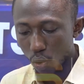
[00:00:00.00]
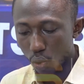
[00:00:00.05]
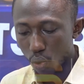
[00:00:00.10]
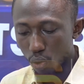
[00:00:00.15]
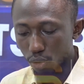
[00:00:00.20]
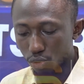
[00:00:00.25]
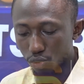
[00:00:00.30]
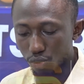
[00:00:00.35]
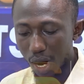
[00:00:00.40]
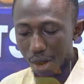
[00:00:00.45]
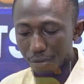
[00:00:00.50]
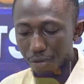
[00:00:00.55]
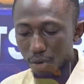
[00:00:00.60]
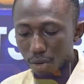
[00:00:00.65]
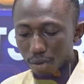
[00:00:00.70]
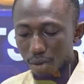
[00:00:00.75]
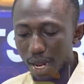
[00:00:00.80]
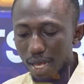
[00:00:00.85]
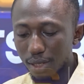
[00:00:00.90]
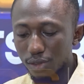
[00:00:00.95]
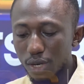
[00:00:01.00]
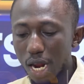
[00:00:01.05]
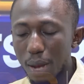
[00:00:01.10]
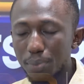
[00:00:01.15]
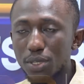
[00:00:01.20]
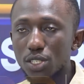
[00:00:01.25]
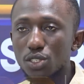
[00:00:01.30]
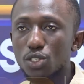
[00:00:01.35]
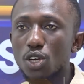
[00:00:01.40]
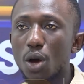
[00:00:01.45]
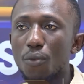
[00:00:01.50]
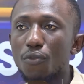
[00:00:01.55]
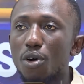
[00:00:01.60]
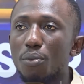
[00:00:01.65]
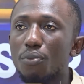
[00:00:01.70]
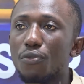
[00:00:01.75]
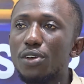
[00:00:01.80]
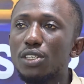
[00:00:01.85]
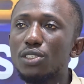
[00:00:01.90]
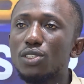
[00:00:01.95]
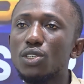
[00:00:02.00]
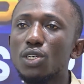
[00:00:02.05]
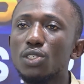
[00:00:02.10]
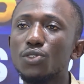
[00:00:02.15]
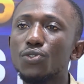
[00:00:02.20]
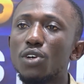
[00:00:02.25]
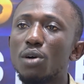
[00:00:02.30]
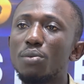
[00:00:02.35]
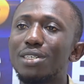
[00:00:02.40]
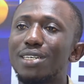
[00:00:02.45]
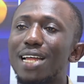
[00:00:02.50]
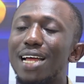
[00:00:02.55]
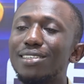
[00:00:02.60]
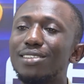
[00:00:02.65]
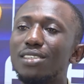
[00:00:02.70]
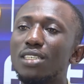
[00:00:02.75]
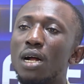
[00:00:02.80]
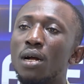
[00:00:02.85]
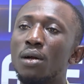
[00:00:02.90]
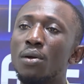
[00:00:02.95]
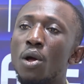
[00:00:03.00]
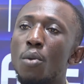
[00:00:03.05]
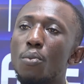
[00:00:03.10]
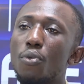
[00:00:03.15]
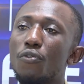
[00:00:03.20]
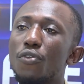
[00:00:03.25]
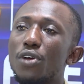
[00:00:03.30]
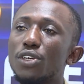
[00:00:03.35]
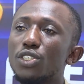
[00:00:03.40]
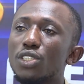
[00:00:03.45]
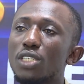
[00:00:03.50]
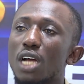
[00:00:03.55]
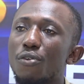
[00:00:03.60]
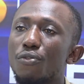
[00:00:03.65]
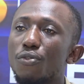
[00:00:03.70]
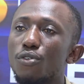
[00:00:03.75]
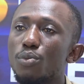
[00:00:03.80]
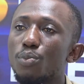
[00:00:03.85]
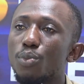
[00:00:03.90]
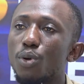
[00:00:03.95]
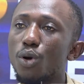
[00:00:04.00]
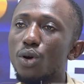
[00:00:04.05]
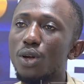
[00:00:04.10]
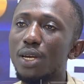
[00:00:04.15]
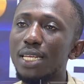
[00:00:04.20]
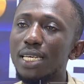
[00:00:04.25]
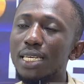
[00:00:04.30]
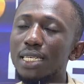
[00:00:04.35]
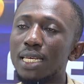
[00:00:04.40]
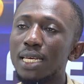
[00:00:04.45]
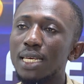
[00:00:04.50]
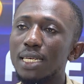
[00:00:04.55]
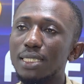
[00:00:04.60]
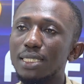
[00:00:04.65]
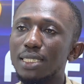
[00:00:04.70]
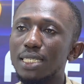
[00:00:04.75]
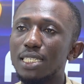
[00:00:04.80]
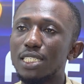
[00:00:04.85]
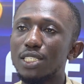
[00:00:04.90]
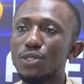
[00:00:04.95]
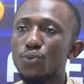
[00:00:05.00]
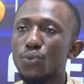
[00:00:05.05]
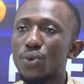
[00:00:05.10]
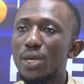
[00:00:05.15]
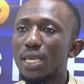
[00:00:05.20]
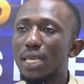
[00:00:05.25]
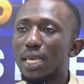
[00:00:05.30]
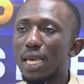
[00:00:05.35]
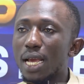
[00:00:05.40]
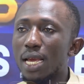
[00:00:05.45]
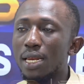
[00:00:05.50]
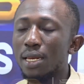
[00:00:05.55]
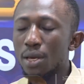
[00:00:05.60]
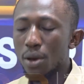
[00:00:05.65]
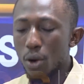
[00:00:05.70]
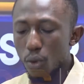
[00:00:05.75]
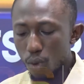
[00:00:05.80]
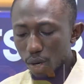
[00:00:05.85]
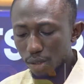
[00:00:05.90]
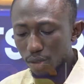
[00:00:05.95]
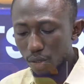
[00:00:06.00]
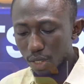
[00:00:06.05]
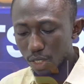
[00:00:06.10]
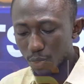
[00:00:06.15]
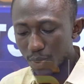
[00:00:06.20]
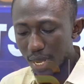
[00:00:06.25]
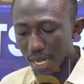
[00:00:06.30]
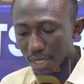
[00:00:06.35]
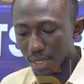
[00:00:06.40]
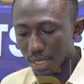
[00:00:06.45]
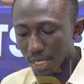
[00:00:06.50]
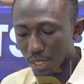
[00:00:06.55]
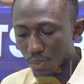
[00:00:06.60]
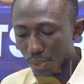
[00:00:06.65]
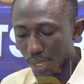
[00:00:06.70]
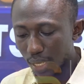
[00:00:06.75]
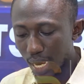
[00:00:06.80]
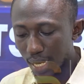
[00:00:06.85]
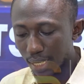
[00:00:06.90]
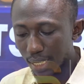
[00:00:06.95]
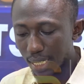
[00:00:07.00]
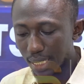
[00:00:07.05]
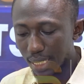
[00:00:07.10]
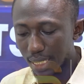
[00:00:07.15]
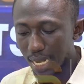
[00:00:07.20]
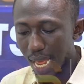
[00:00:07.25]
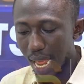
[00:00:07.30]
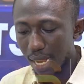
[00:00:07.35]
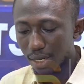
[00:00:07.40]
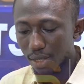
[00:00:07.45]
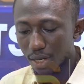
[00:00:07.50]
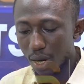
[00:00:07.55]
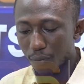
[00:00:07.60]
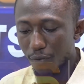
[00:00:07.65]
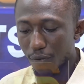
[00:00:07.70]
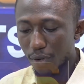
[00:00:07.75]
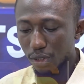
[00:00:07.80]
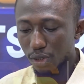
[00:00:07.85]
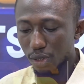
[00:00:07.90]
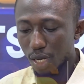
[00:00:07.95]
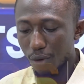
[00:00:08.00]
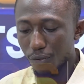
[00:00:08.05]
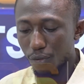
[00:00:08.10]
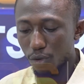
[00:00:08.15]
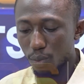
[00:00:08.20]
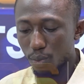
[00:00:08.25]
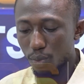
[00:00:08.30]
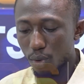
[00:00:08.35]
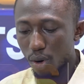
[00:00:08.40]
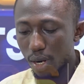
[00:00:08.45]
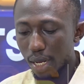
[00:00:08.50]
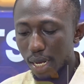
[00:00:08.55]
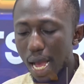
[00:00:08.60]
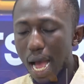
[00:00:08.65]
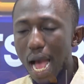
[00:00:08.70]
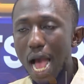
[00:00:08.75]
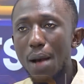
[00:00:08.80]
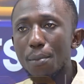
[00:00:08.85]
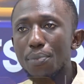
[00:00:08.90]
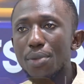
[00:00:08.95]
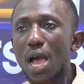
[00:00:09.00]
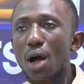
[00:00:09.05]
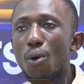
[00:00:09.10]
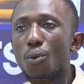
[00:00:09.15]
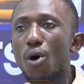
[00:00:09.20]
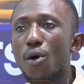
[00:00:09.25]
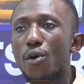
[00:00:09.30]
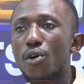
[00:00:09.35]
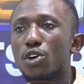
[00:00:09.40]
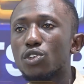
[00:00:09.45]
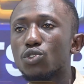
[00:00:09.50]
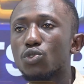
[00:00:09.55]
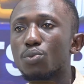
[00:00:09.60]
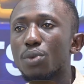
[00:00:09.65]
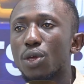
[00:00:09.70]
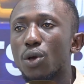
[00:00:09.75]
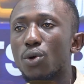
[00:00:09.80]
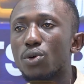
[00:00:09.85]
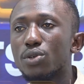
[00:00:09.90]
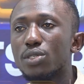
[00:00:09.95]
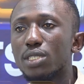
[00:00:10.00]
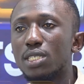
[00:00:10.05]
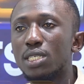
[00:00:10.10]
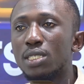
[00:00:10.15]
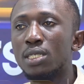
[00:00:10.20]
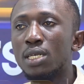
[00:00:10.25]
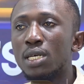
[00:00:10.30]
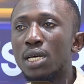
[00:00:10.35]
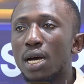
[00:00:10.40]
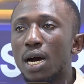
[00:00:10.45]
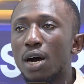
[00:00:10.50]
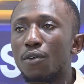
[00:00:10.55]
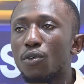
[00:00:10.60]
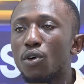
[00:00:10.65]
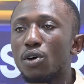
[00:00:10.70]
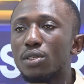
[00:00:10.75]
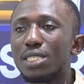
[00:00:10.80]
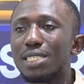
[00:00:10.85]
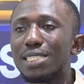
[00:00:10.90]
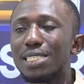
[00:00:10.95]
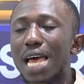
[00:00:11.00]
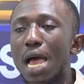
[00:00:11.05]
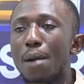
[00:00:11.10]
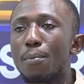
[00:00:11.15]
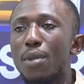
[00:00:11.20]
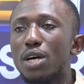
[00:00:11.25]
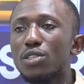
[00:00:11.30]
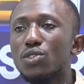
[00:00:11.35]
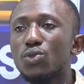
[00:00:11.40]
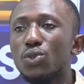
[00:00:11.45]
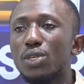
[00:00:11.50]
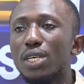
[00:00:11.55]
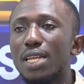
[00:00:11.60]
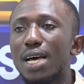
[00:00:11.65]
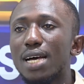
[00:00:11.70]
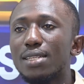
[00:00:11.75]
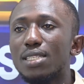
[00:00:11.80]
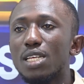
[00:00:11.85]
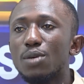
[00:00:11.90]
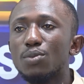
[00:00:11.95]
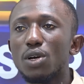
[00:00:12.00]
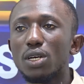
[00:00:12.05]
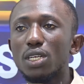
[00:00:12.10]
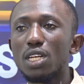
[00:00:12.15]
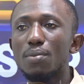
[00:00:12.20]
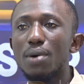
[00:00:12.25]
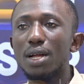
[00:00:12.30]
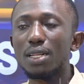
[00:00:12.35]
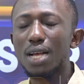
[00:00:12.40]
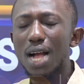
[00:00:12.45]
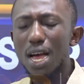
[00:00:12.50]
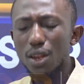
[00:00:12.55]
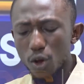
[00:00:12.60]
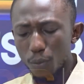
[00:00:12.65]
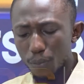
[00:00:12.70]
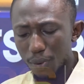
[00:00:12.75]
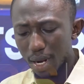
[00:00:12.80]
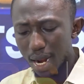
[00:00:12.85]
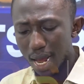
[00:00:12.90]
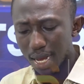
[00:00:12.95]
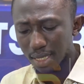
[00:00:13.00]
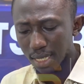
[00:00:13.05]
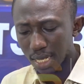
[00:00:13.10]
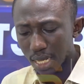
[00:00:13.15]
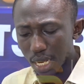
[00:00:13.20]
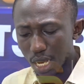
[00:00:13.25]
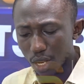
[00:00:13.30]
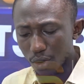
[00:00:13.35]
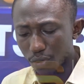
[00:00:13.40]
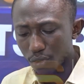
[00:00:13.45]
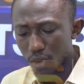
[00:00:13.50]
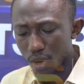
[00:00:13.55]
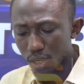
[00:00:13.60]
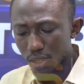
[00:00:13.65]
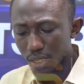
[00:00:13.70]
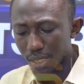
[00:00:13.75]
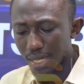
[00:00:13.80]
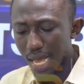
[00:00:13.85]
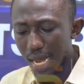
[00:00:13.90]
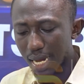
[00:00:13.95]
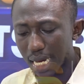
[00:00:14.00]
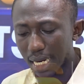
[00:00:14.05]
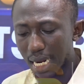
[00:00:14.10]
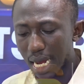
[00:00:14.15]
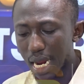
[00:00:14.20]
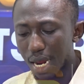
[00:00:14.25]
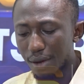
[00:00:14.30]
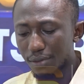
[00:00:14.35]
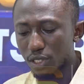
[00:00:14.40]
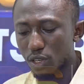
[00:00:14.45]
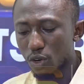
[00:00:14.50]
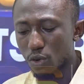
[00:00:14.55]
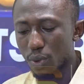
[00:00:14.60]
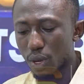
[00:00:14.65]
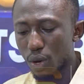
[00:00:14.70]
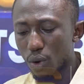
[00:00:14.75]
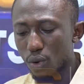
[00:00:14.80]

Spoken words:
Old Trafford. Let's wrap things up from fixtures from the Nigerian Professional Football League this weekend. What to expect this weekend in the Nigerian Professional Football League? Abia Warriors will be hosting, of course, the Sam Masugida team, talking about Kano Pillars, and of course, Dakada FC will be